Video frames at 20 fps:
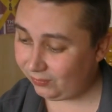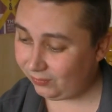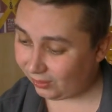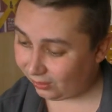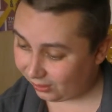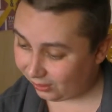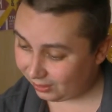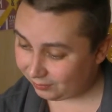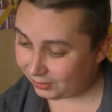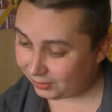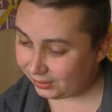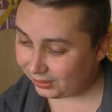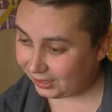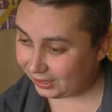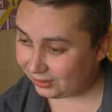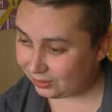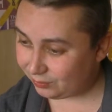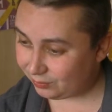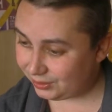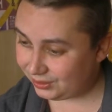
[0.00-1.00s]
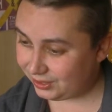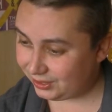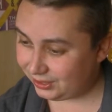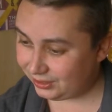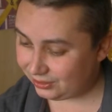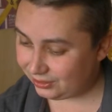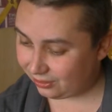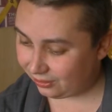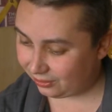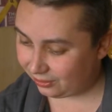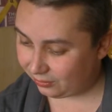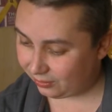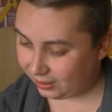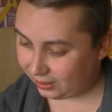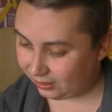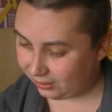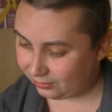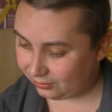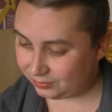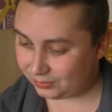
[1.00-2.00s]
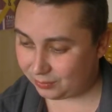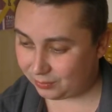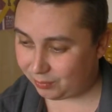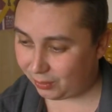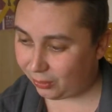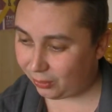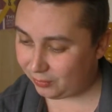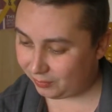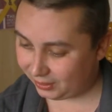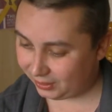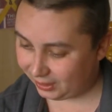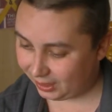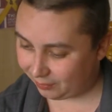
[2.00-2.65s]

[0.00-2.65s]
I am going to get the missus on her way home to buy me